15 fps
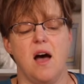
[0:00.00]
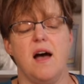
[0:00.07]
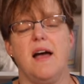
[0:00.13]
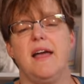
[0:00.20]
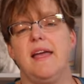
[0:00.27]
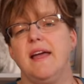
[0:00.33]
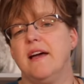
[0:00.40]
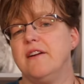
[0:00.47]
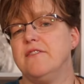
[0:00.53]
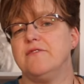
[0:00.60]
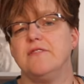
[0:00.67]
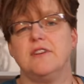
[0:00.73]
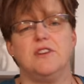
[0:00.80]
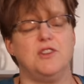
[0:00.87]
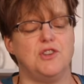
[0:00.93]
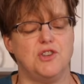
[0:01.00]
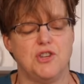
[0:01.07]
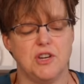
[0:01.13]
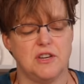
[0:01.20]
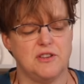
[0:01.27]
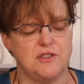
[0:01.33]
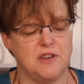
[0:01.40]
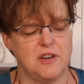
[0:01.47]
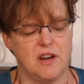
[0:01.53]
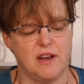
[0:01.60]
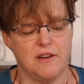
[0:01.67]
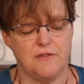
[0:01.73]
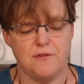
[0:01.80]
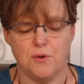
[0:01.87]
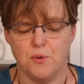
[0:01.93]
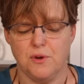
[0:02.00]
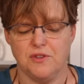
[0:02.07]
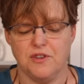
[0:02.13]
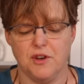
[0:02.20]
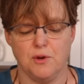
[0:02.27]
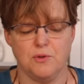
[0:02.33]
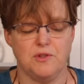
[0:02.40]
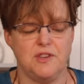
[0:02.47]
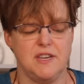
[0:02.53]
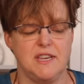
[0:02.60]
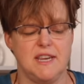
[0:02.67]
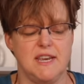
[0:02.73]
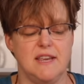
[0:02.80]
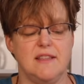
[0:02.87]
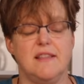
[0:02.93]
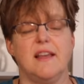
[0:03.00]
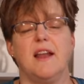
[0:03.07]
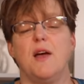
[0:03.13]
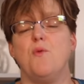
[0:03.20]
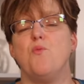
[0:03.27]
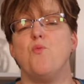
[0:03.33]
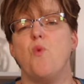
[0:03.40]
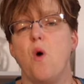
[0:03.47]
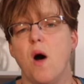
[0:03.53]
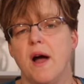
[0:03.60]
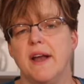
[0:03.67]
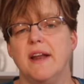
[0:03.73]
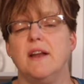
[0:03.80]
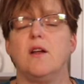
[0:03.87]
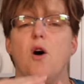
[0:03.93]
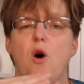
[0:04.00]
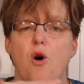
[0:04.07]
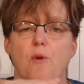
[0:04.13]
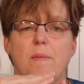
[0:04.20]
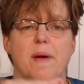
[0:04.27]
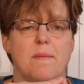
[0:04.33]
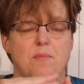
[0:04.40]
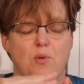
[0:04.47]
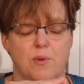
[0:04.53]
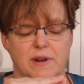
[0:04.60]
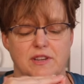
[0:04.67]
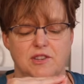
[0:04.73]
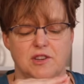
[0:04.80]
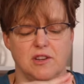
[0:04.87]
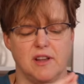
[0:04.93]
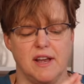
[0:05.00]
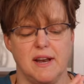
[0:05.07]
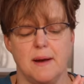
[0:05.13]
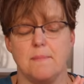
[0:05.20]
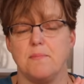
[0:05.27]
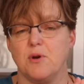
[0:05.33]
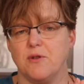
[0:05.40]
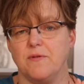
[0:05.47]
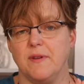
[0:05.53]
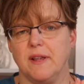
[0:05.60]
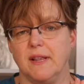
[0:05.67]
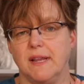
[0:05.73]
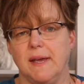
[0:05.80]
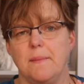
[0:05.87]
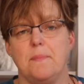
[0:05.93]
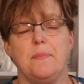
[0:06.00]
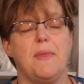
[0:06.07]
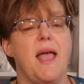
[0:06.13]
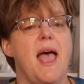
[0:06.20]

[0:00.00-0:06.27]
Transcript: I have just enough quilting OCD that I wanted all my points to line up perfectly.